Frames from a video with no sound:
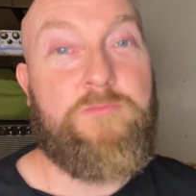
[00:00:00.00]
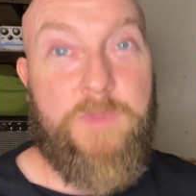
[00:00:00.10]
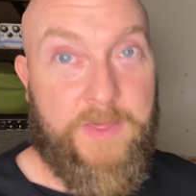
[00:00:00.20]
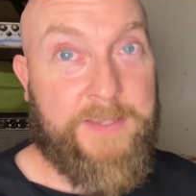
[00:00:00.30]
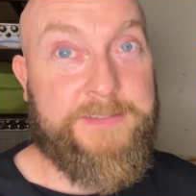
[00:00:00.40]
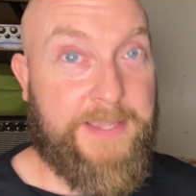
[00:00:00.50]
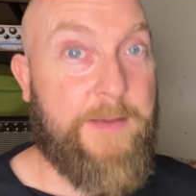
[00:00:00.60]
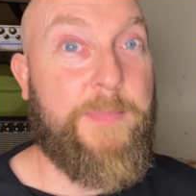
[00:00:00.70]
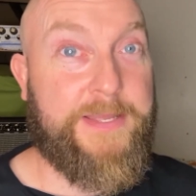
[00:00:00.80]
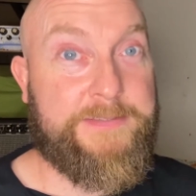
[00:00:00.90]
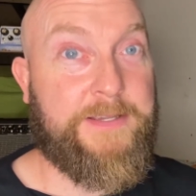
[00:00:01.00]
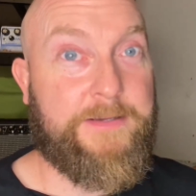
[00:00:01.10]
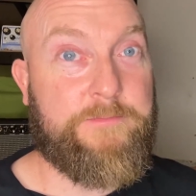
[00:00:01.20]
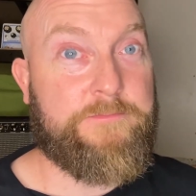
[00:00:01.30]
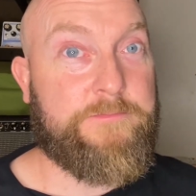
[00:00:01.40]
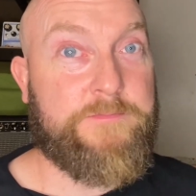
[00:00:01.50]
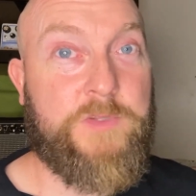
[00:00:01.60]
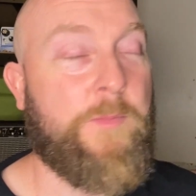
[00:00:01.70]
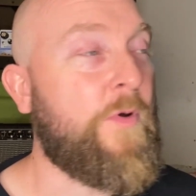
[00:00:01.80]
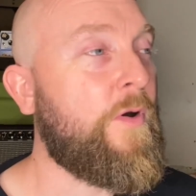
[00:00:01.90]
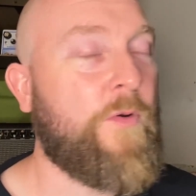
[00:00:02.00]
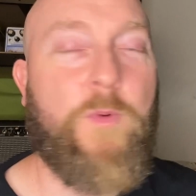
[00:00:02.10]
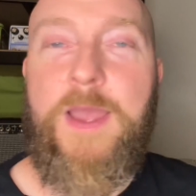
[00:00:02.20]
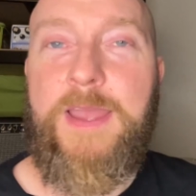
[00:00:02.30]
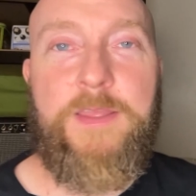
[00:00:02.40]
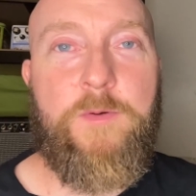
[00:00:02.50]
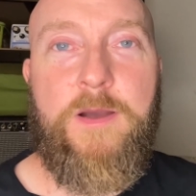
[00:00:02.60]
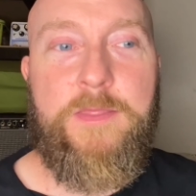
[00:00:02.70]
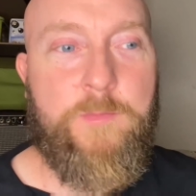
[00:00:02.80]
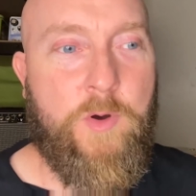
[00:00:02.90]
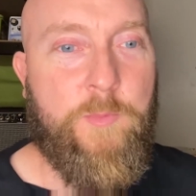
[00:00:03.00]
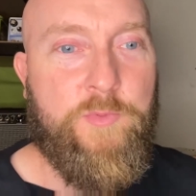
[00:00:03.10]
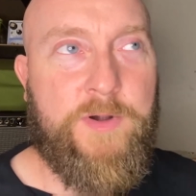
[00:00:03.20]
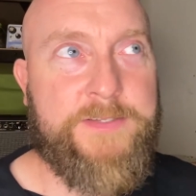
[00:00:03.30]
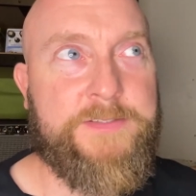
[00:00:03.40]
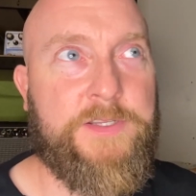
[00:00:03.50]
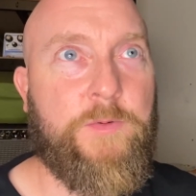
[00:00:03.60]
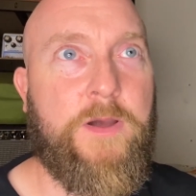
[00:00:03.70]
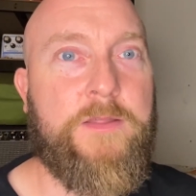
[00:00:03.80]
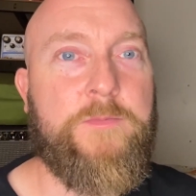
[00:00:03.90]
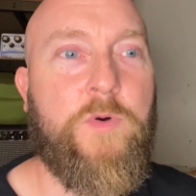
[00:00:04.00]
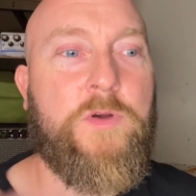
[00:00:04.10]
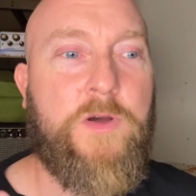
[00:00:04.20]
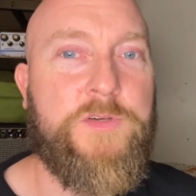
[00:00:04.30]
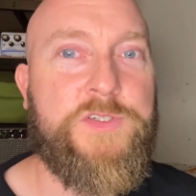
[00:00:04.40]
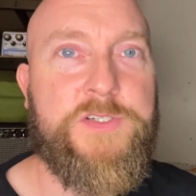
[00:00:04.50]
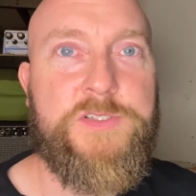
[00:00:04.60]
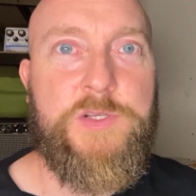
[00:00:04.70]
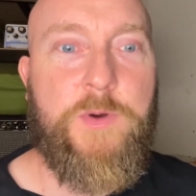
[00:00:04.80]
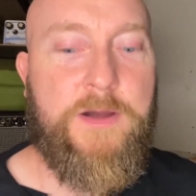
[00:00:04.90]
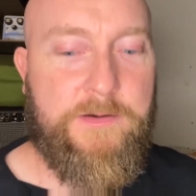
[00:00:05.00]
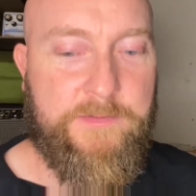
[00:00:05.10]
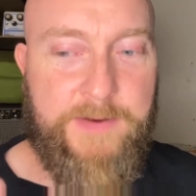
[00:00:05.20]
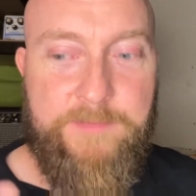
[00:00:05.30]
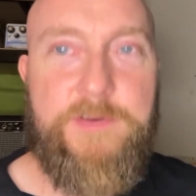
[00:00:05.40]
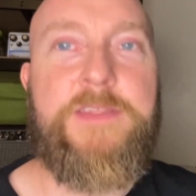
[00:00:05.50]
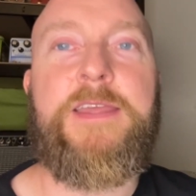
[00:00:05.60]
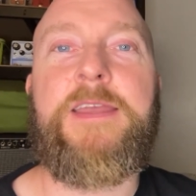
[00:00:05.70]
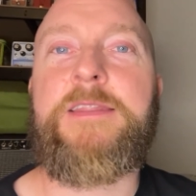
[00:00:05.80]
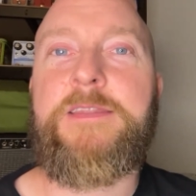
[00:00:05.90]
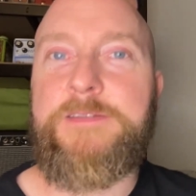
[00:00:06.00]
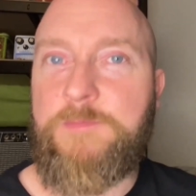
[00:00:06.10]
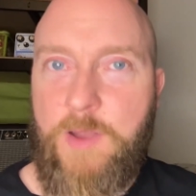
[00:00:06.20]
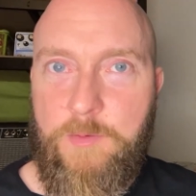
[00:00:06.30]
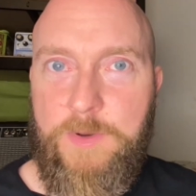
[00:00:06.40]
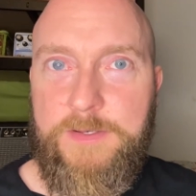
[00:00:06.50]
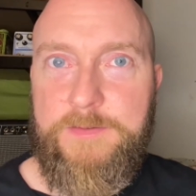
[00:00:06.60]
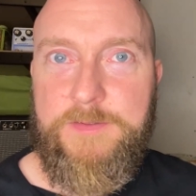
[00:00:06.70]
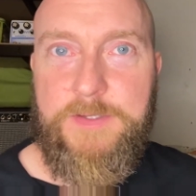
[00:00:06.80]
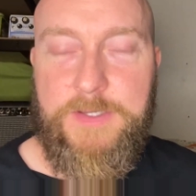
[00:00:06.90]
Things get better. The more aware you are, the more present you are, the more conscious you are of everything in this moment,